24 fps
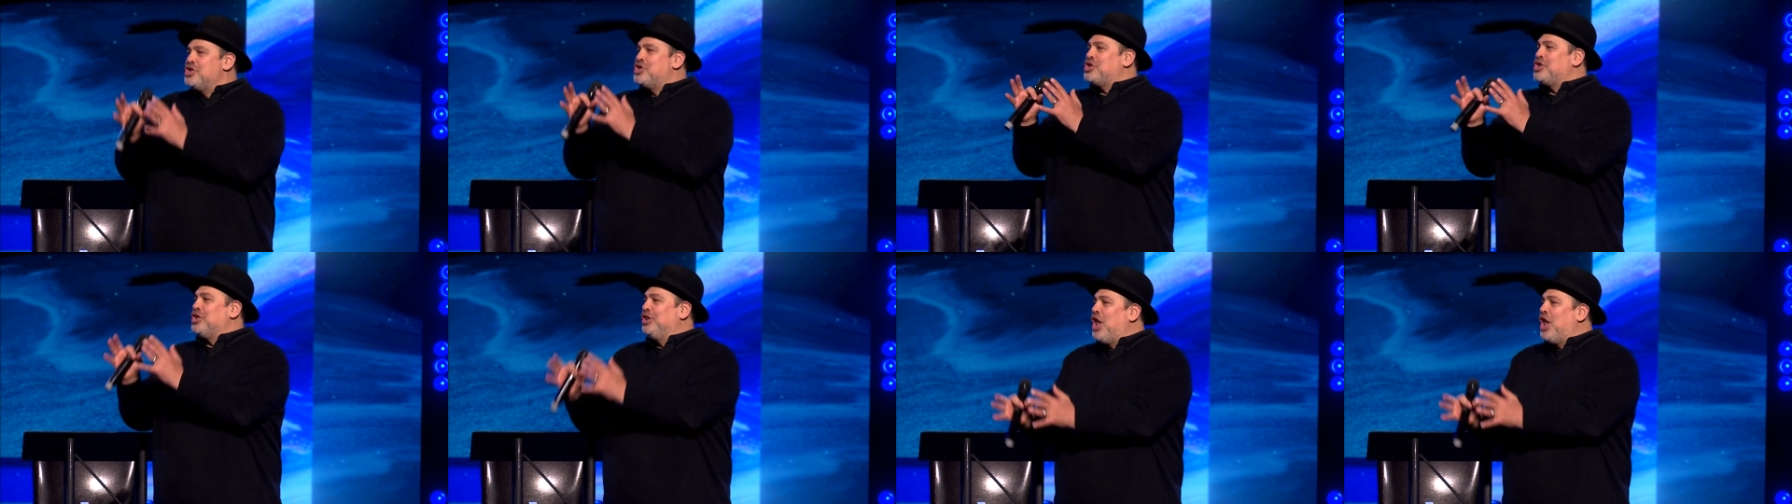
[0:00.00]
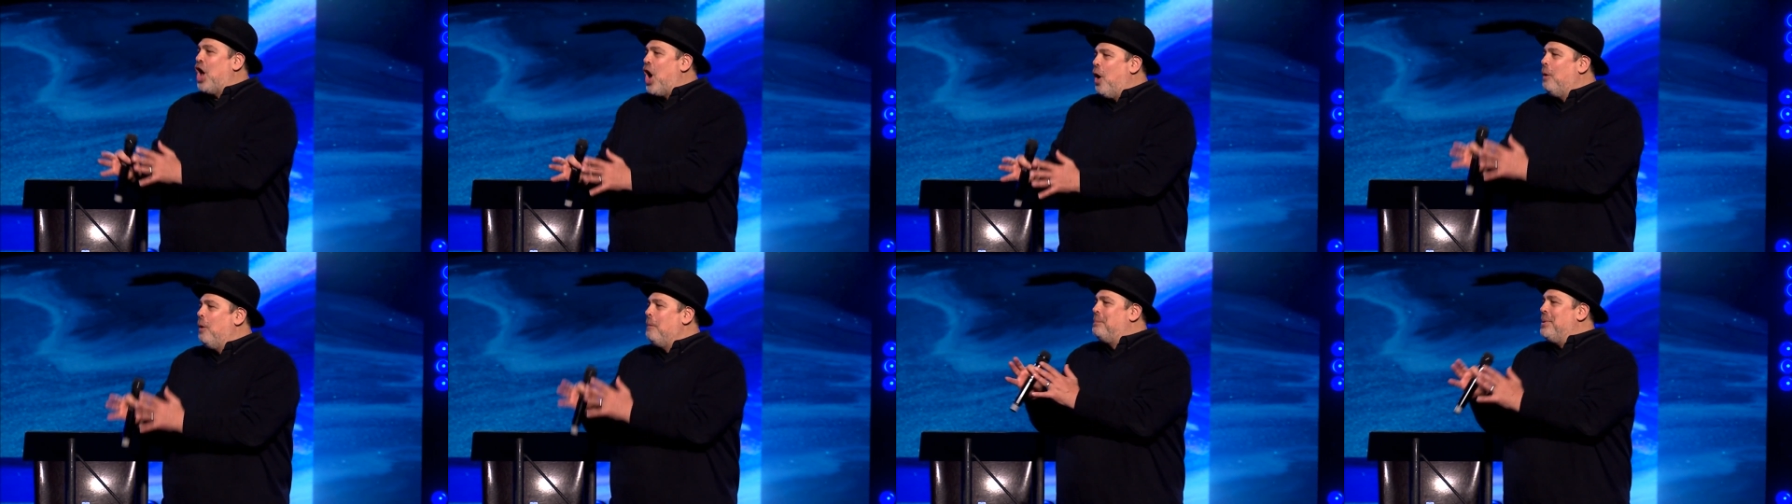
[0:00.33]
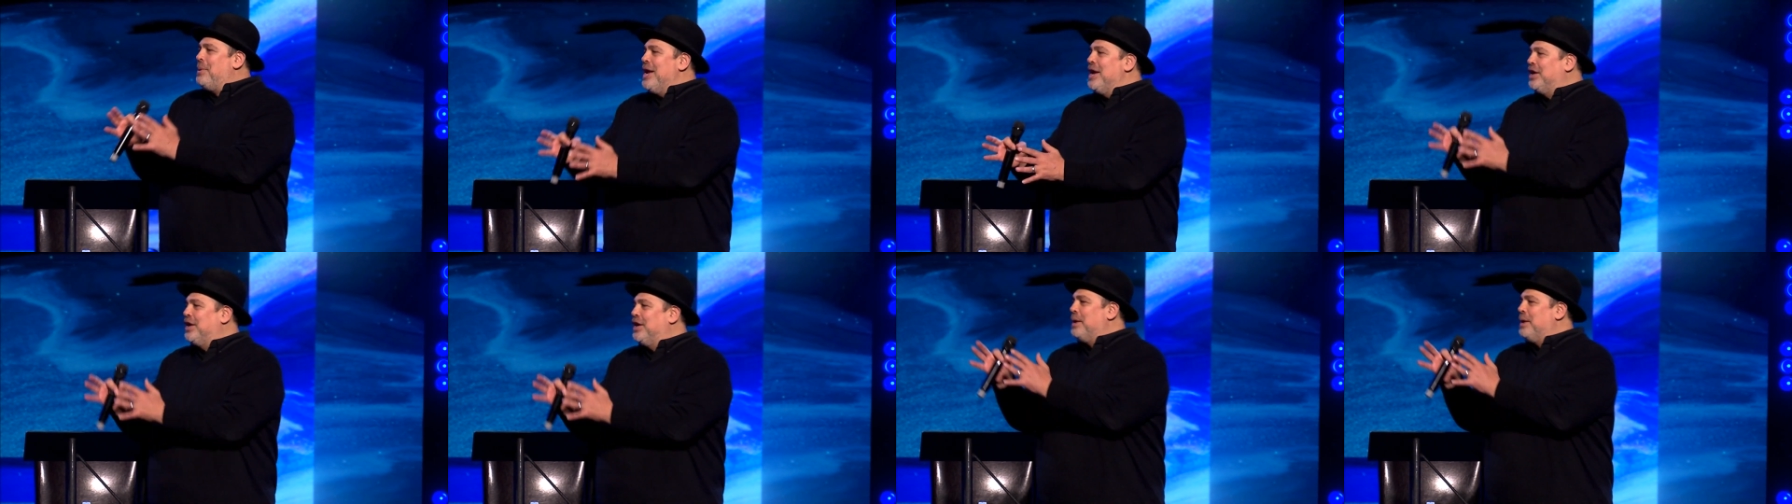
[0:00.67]
shalom
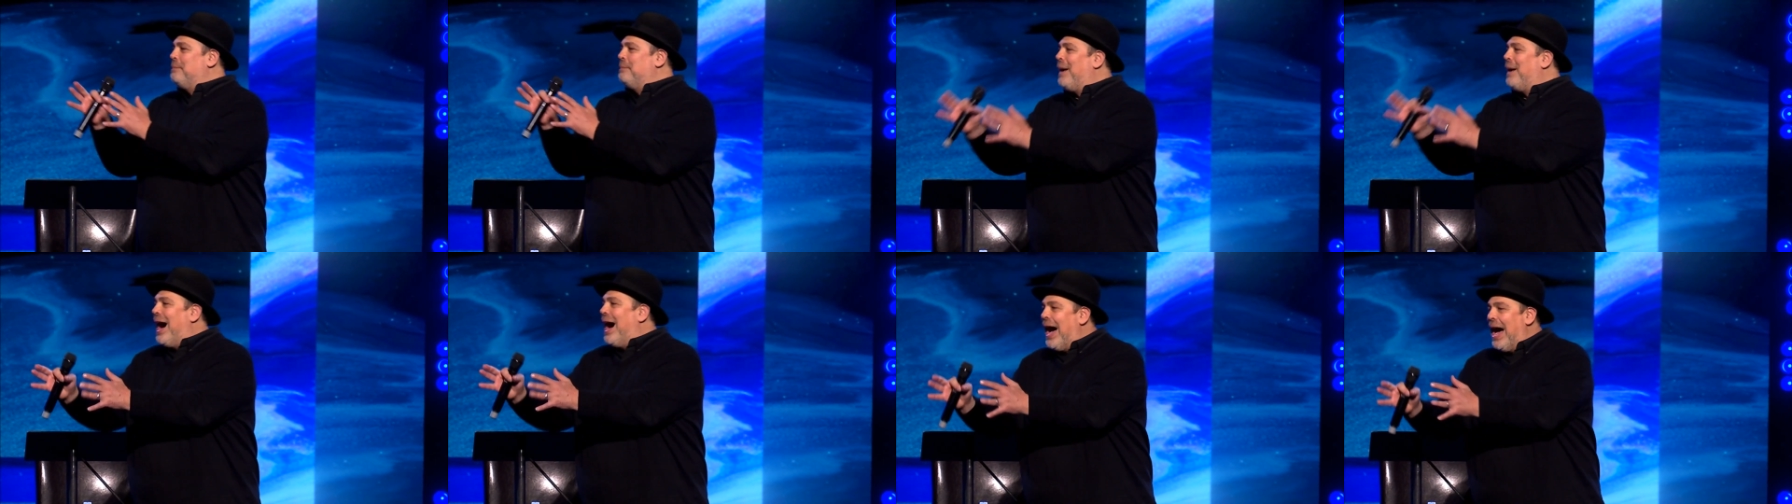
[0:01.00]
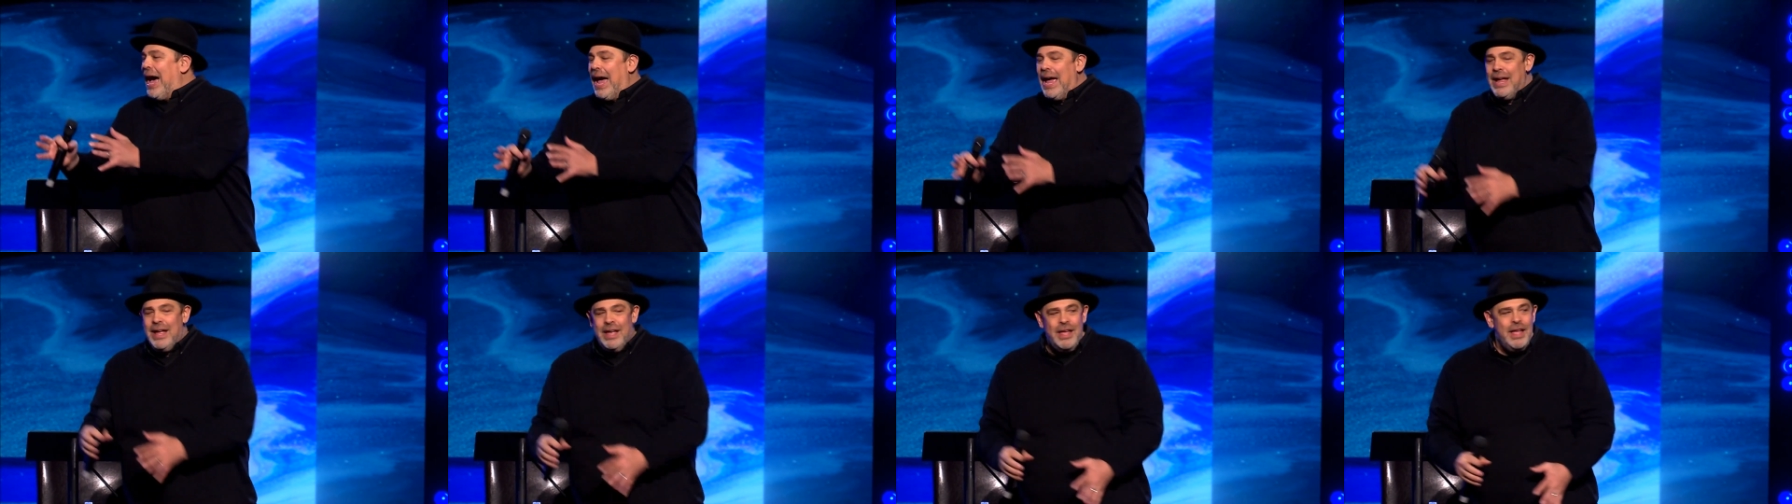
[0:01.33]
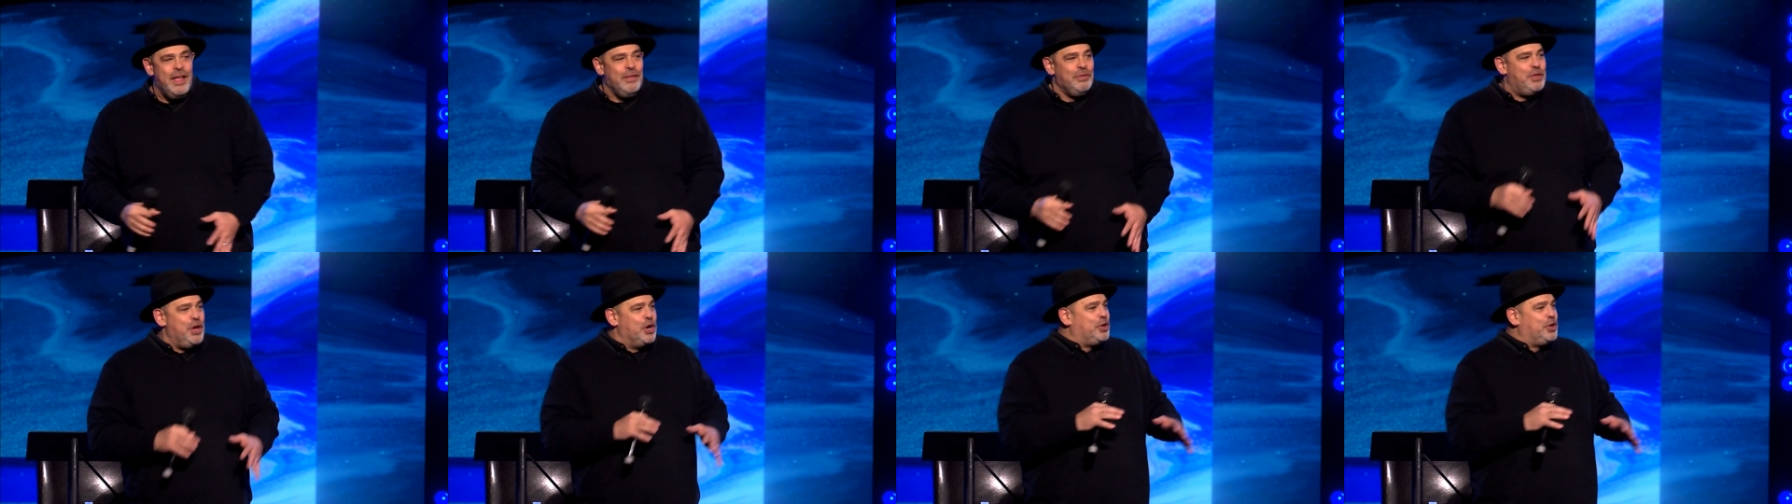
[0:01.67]
be goodbye?
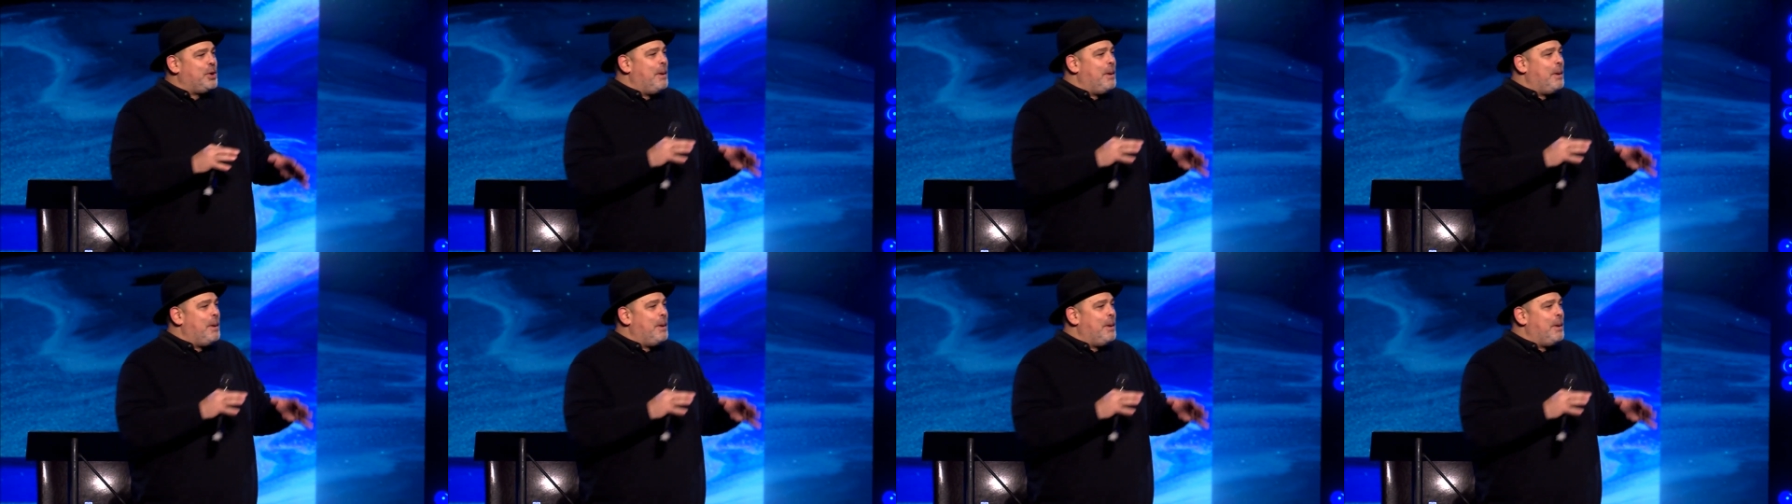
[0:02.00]
They're